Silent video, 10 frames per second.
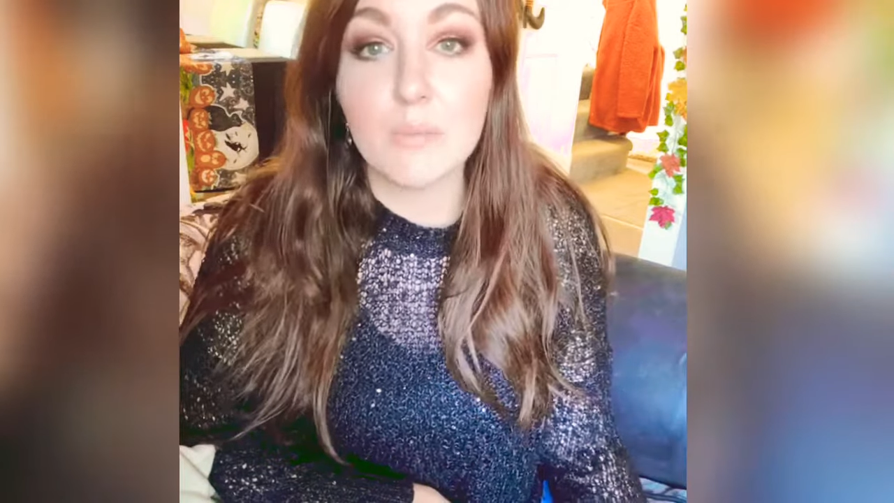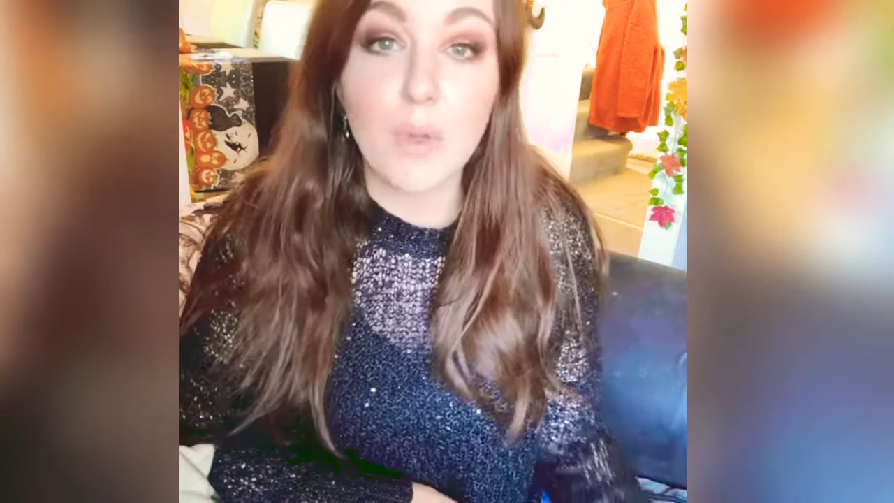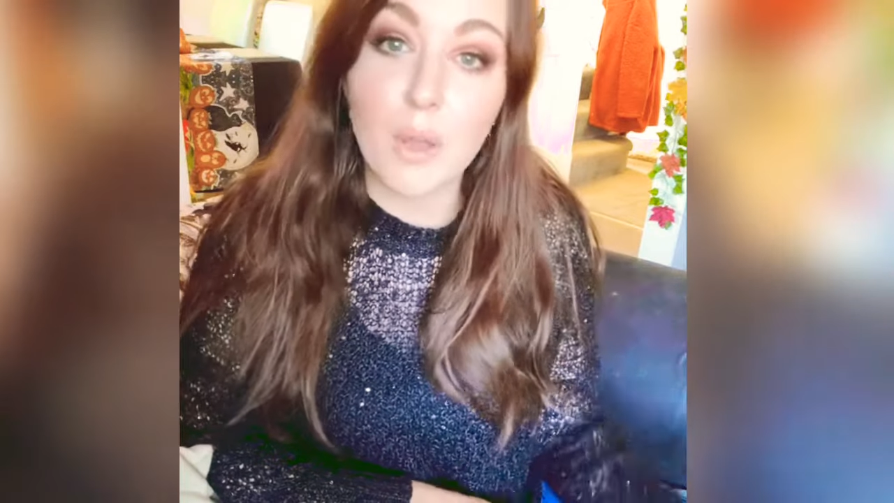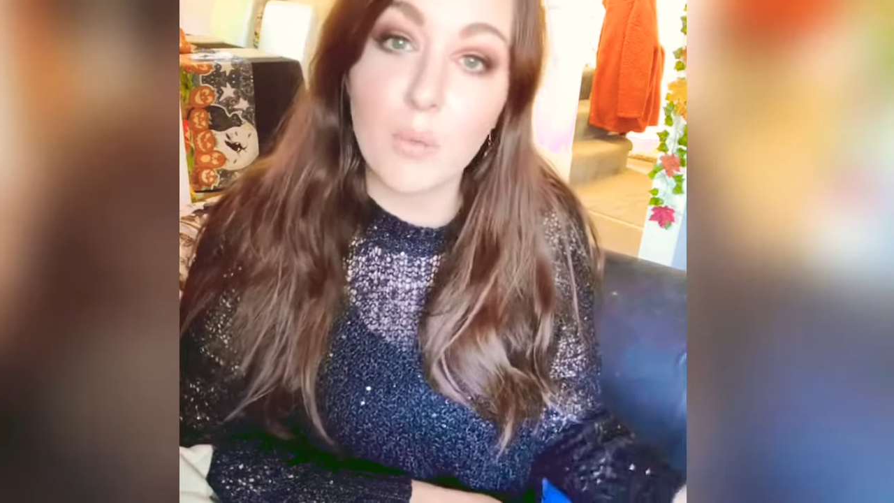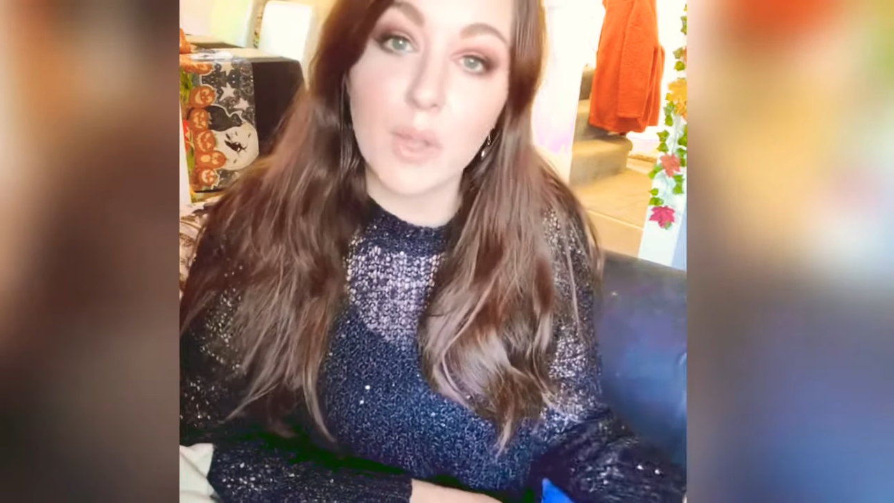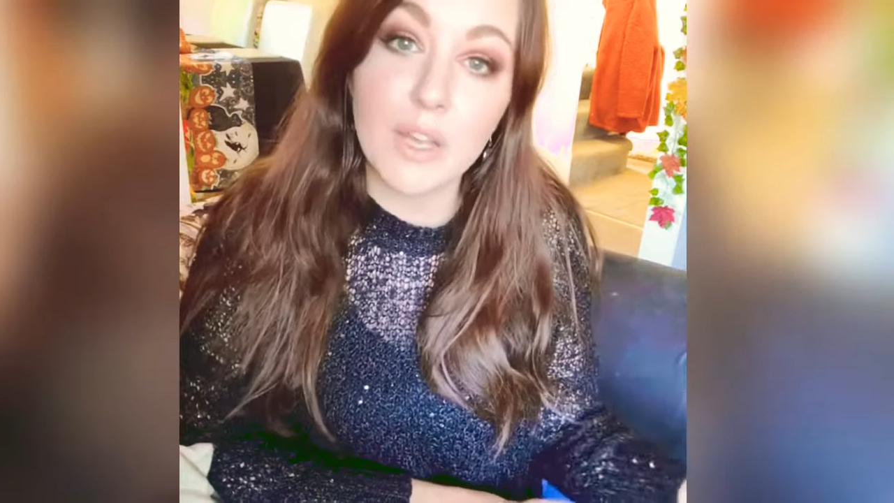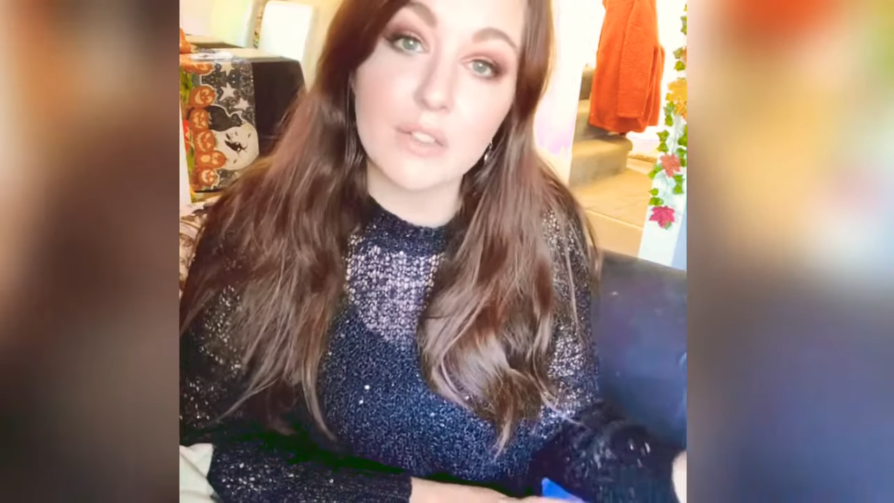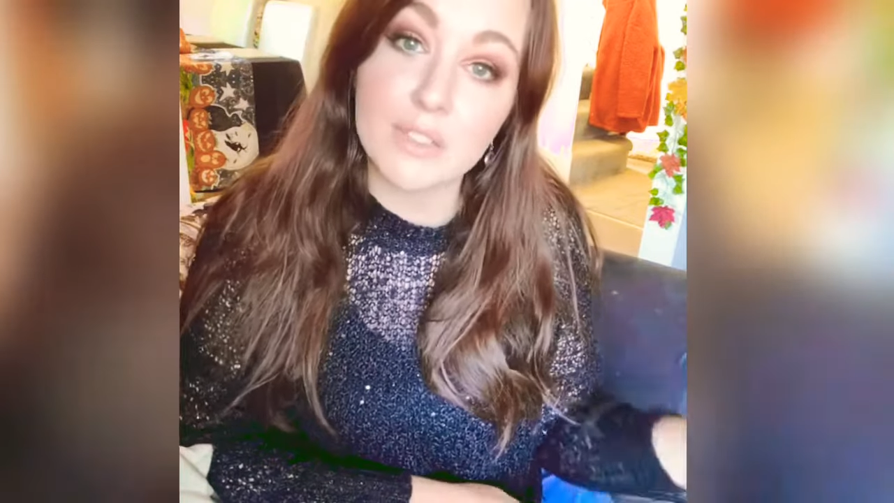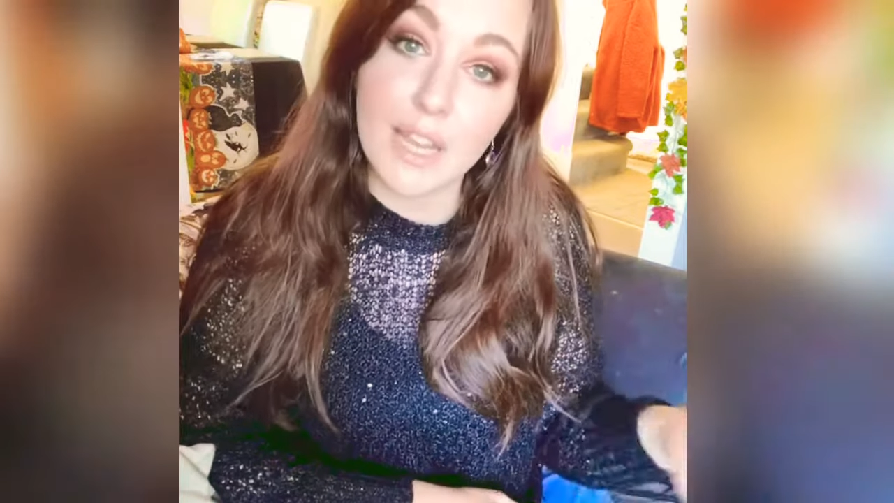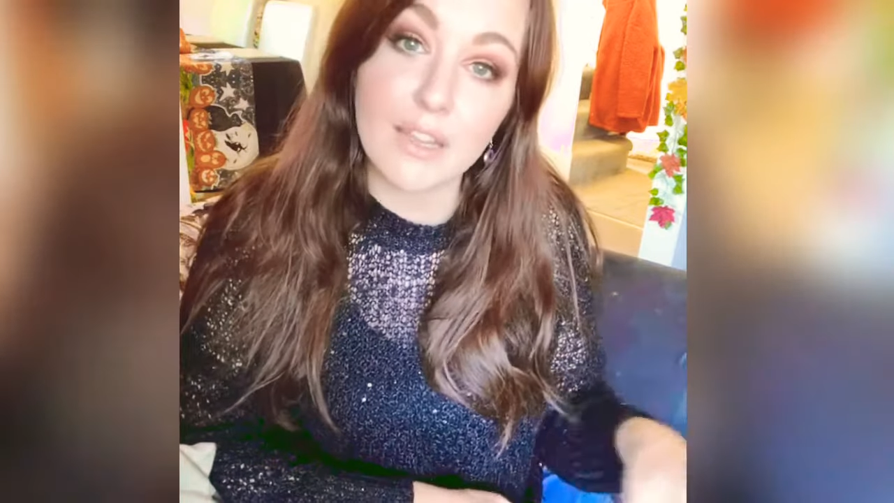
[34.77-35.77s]
but I will
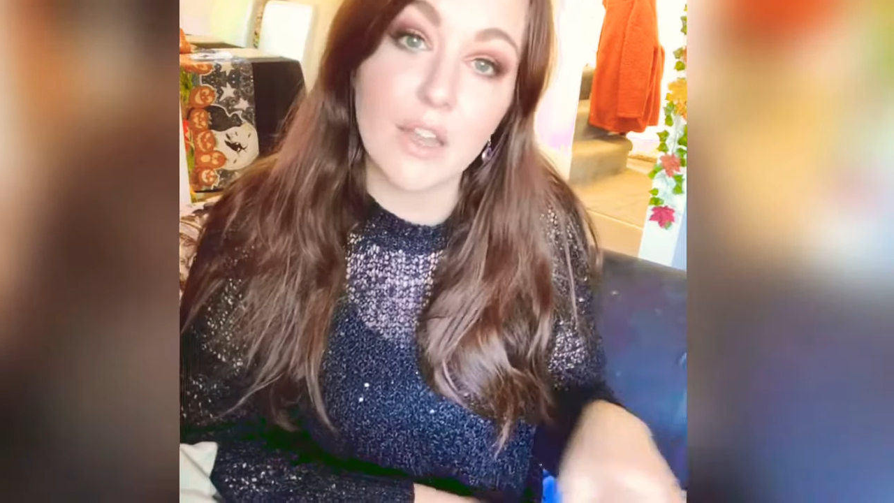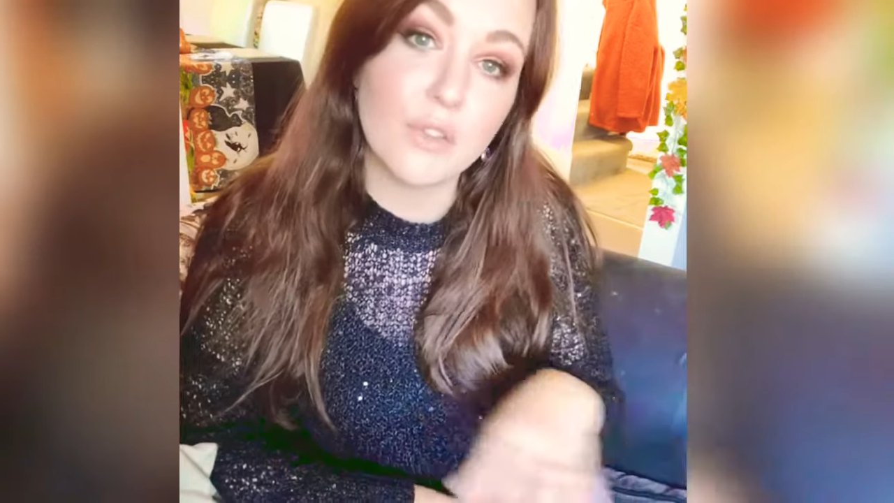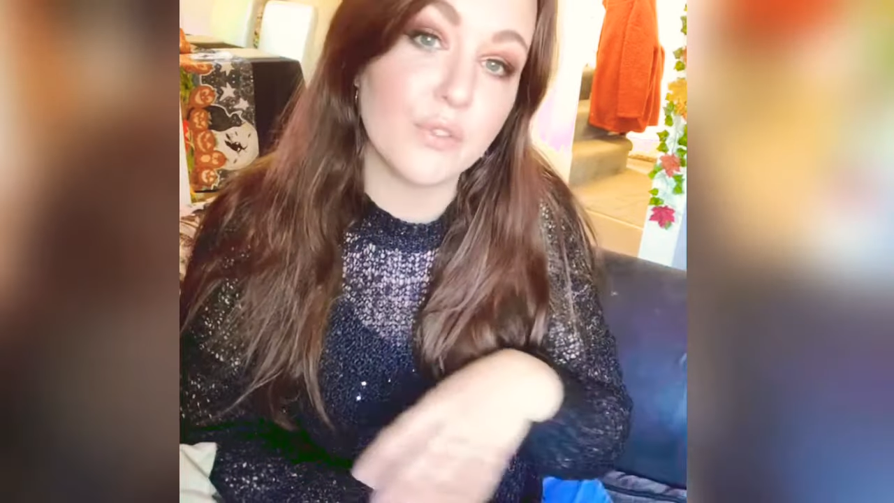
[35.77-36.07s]
take note of